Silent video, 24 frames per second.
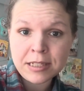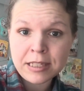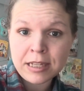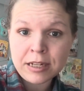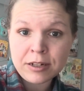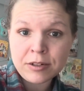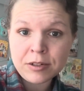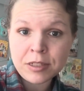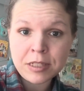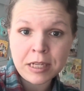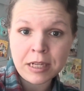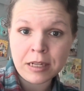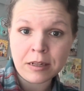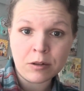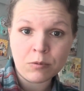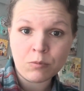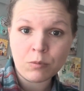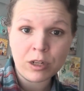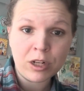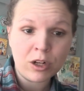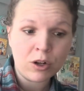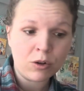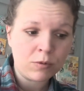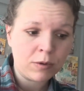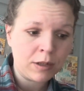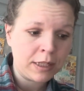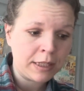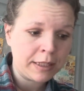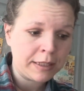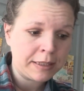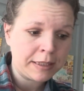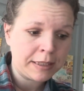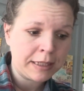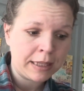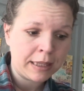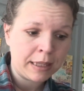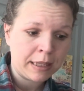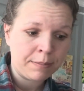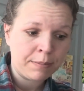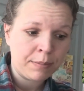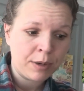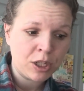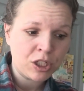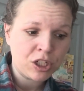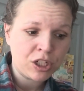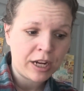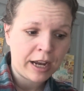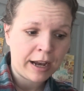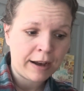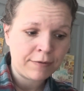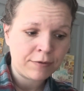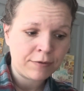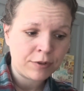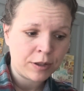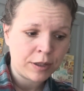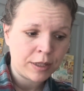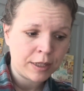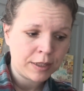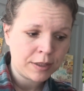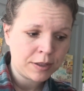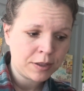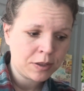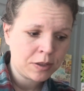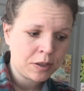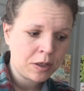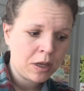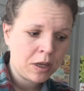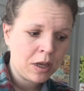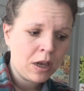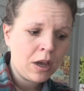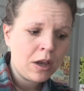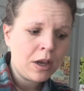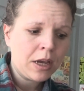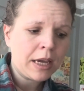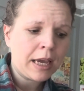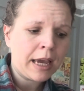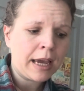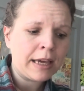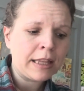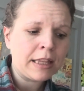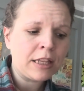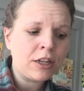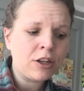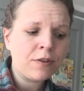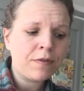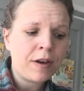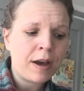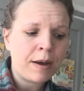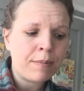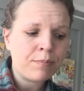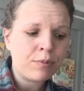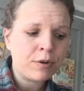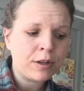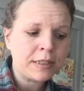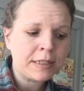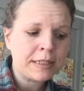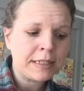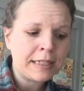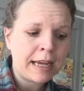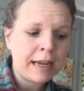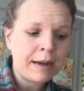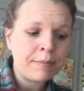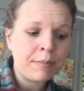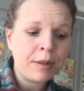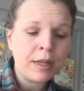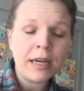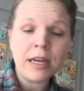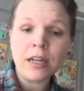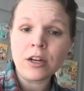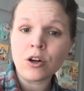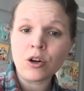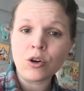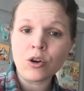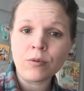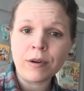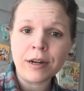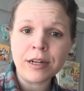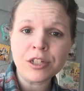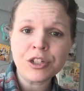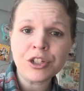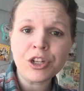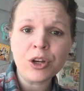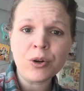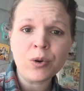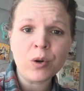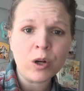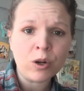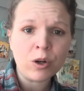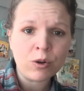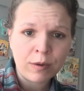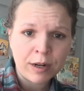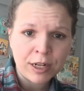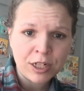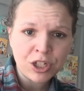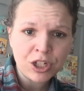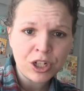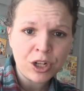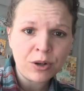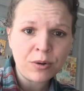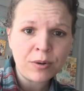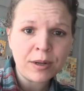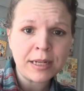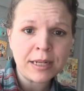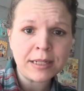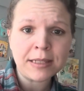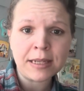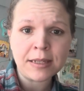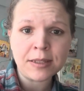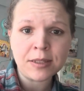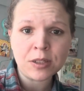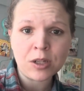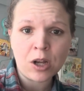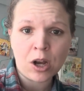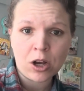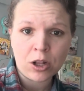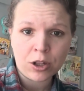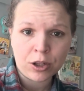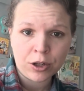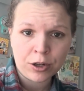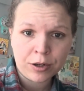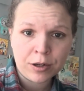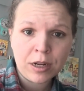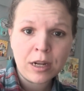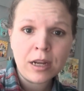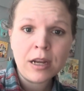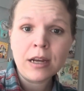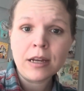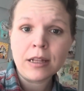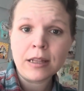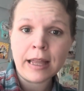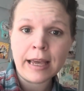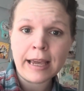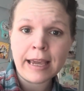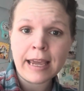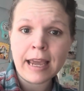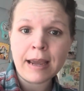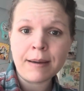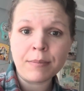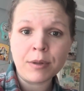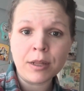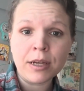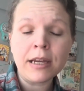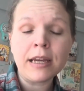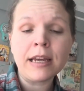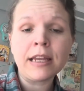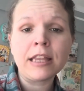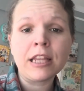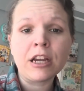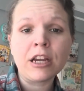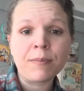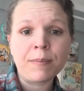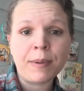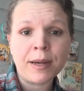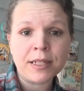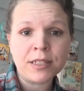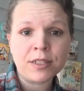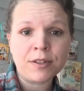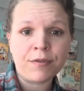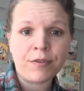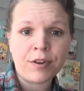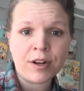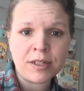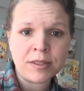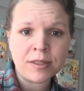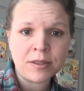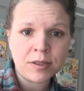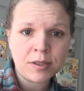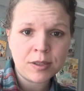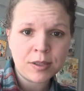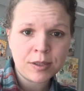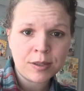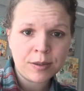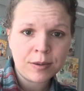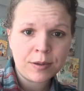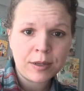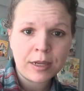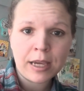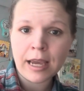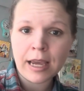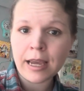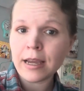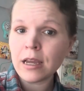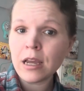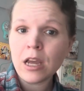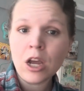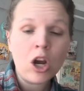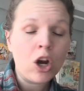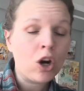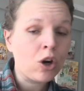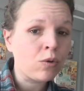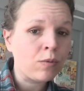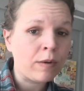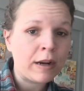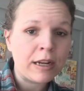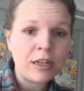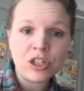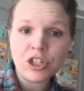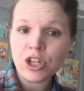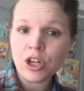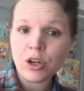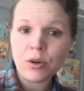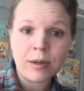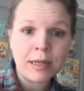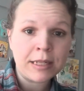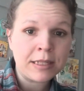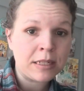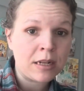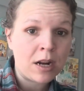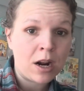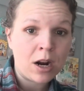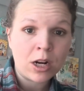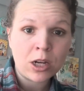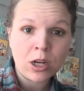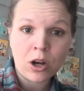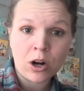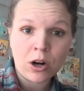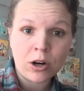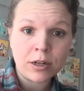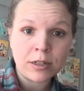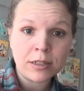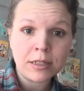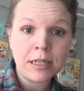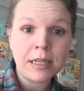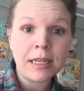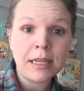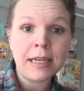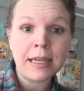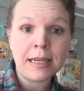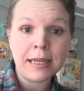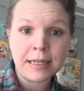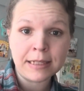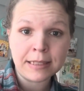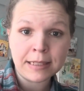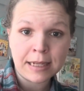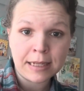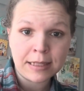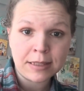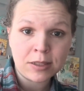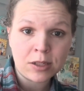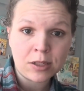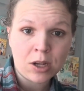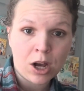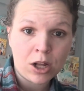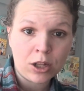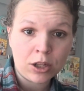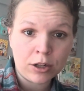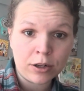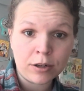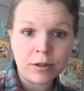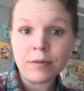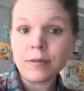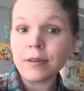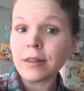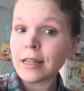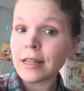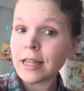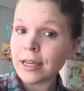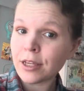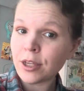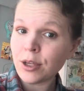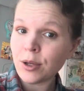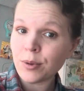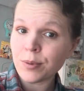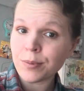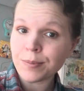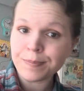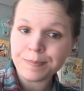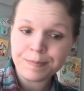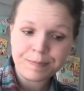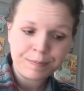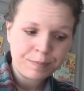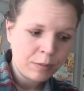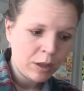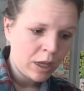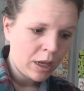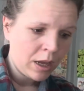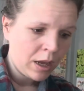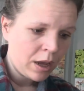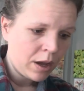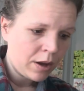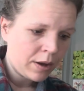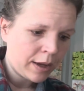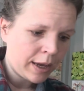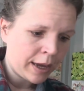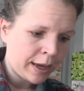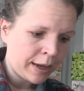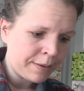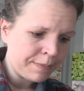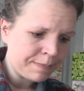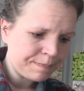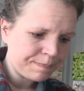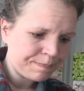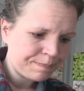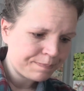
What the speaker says: scene. We don't really see them much after this. Okay, then you've got Prince Hamlet and Horatio. Horatio is a scholar like Hamlet, and they're best friends. Okay, Horatio is not a guard. He is a scholar like you. Okay,